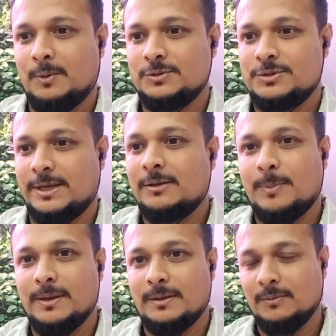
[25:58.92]
most
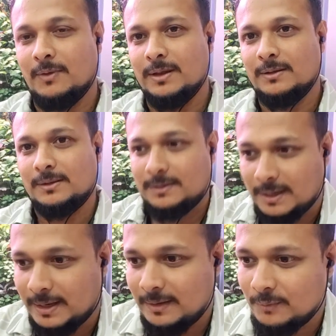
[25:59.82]
expensive ones
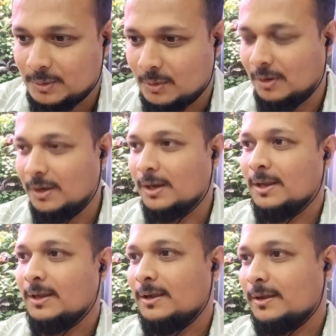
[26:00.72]
that I would call,
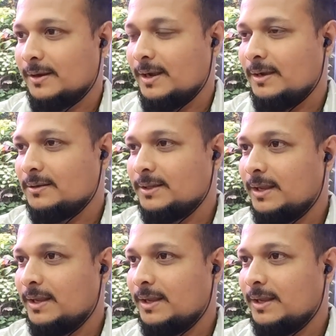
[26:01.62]
right?